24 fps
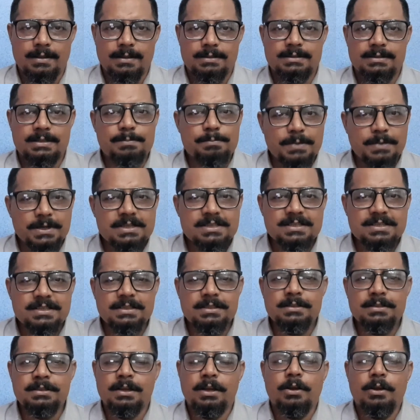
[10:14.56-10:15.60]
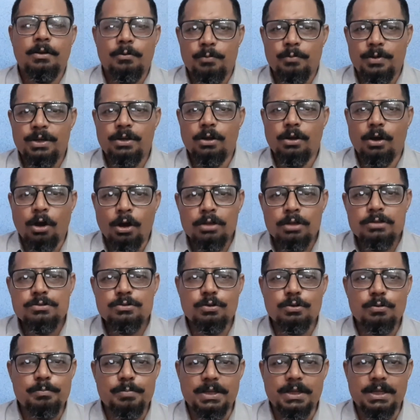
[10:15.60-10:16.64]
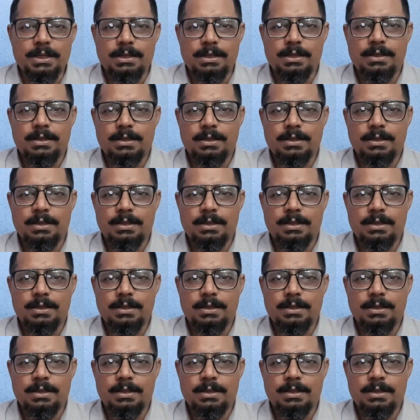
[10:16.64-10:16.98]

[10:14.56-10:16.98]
The person will also be